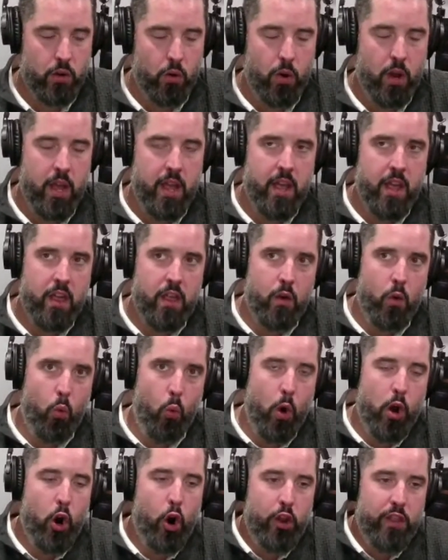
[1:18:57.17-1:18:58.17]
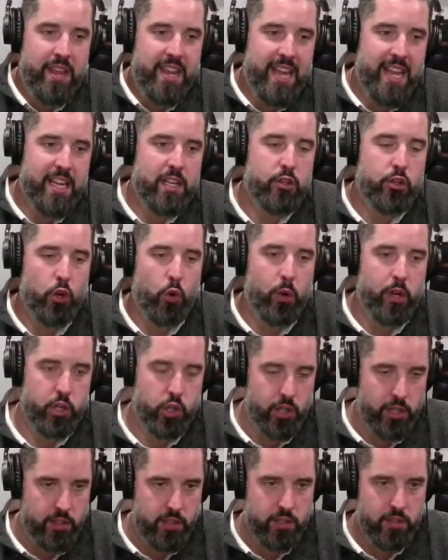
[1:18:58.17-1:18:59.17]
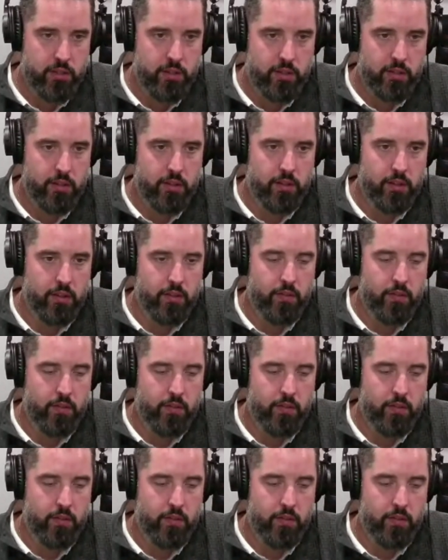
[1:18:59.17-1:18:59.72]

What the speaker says: So what are the intuitions